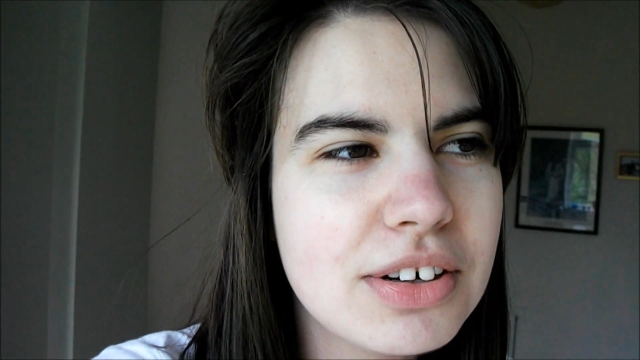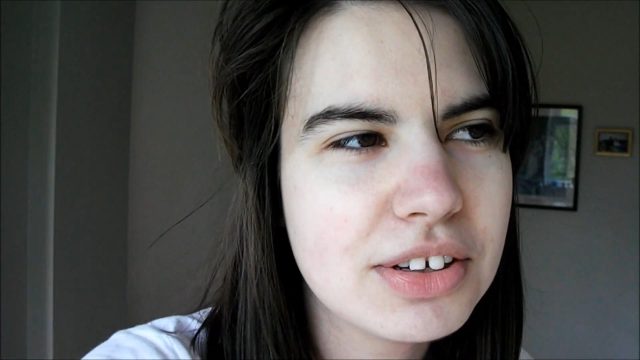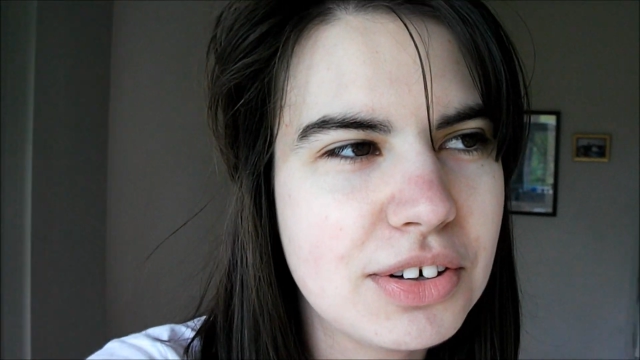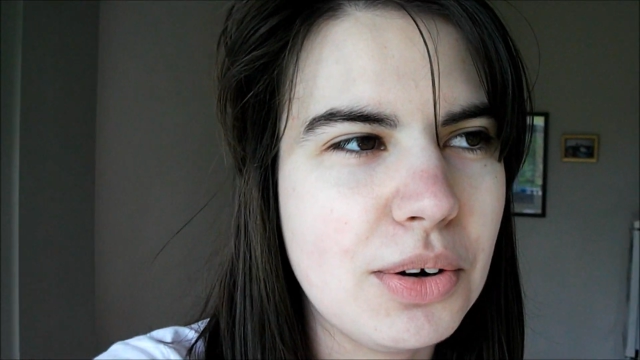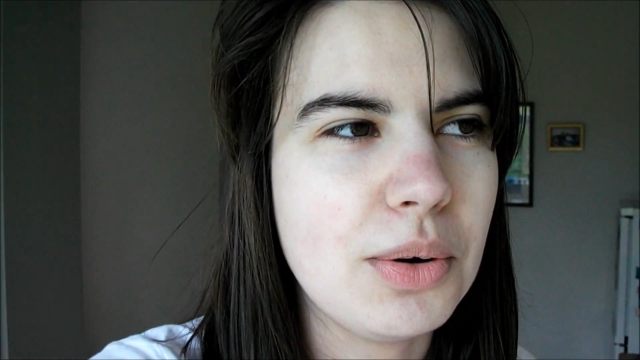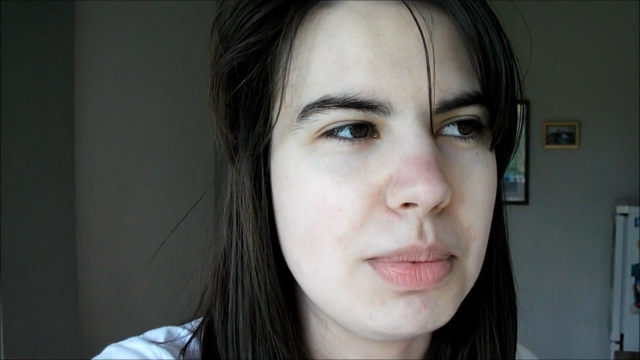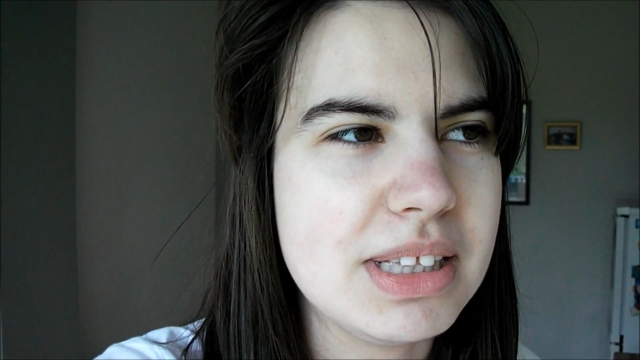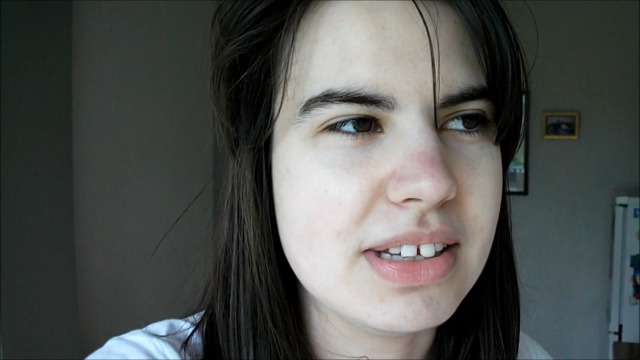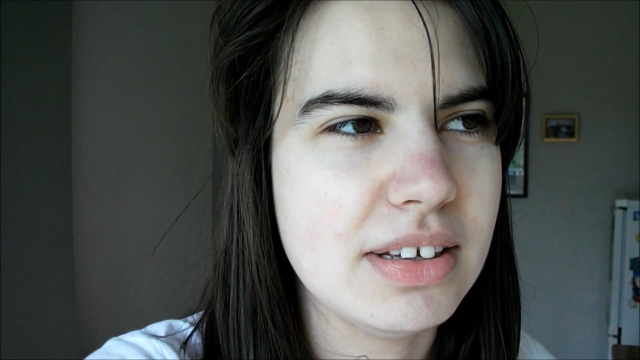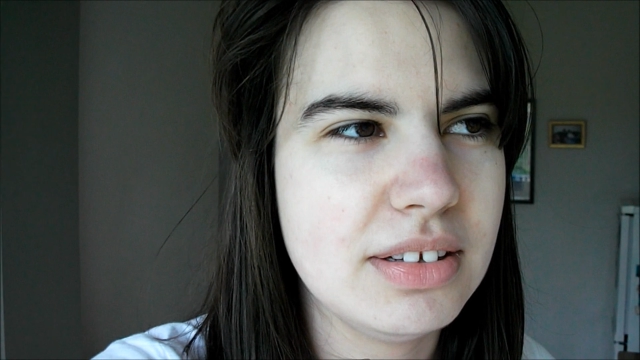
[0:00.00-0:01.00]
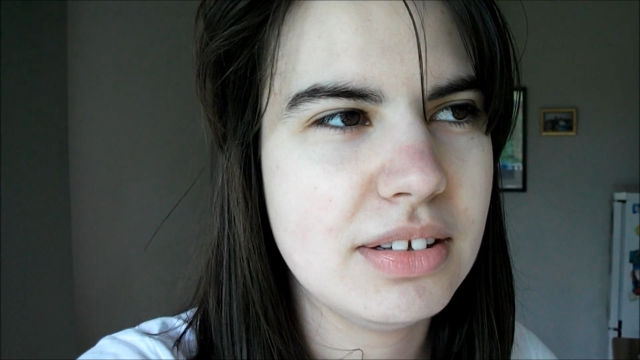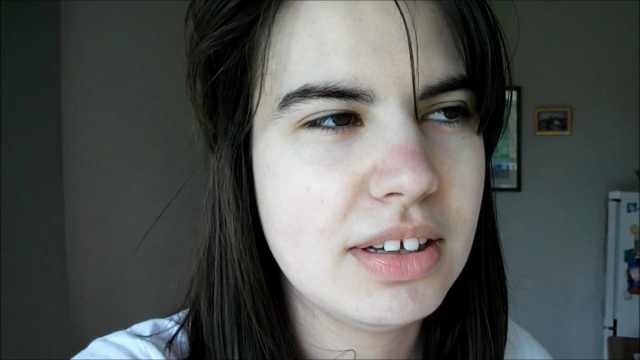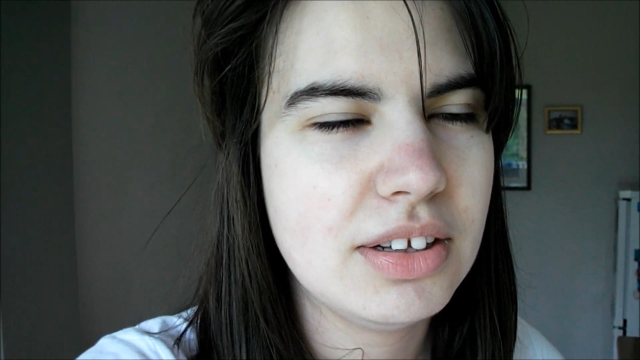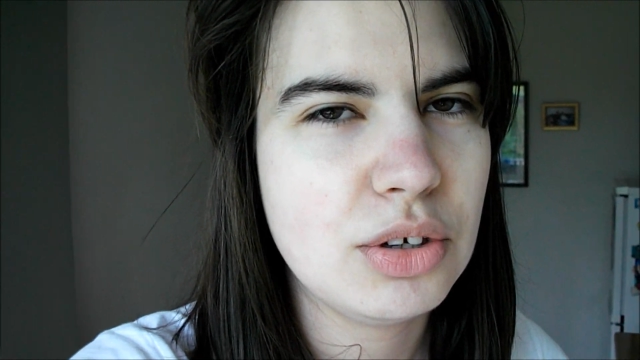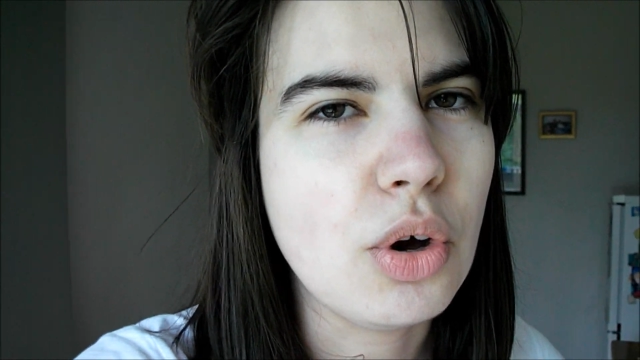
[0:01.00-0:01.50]
you know, hot pizza.
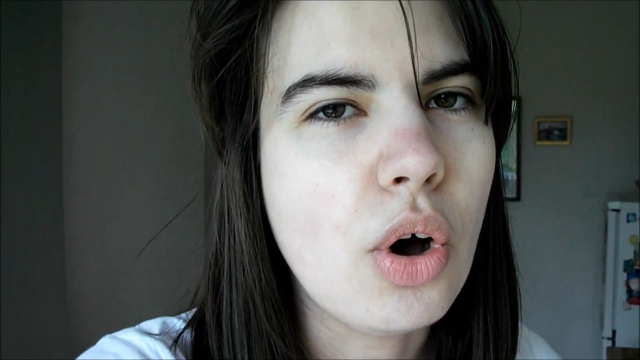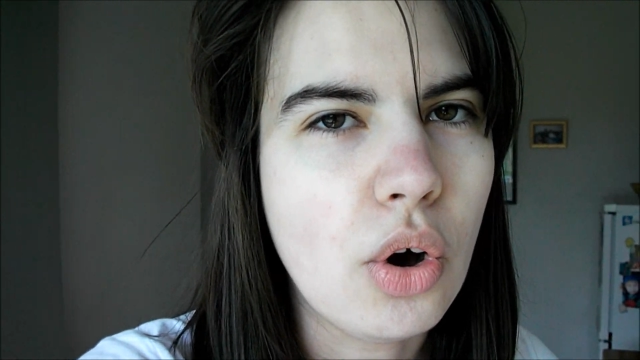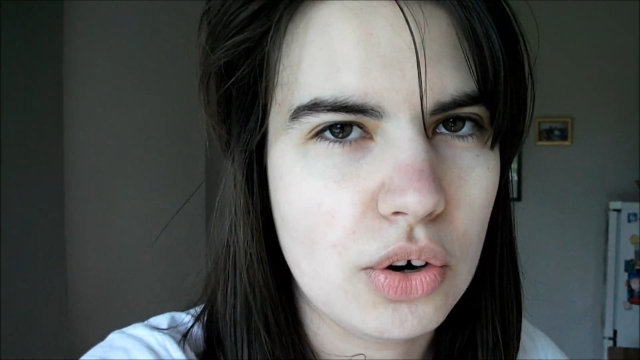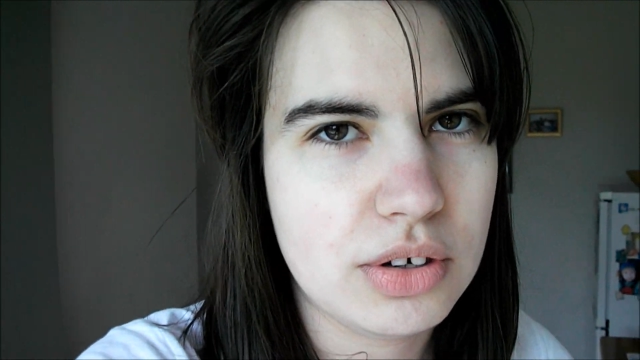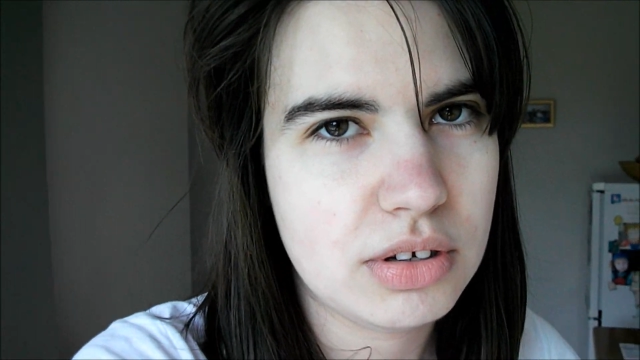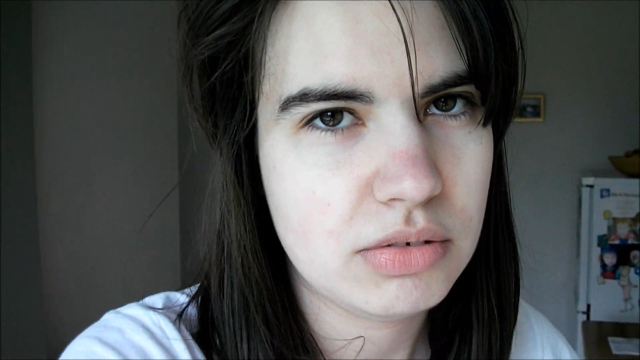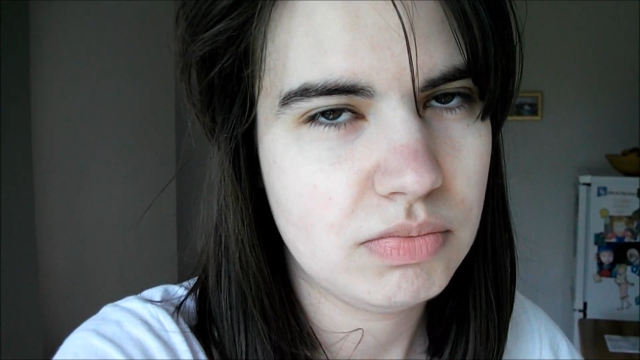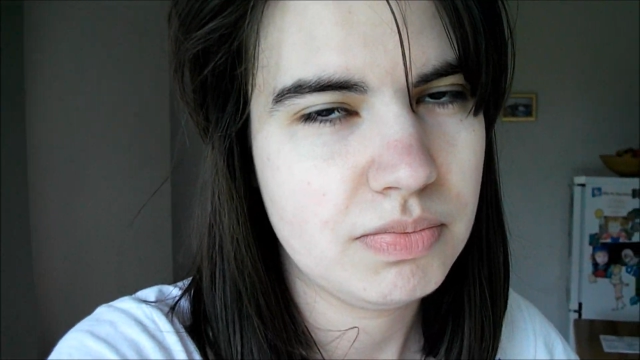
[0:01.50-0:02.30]
Not hot.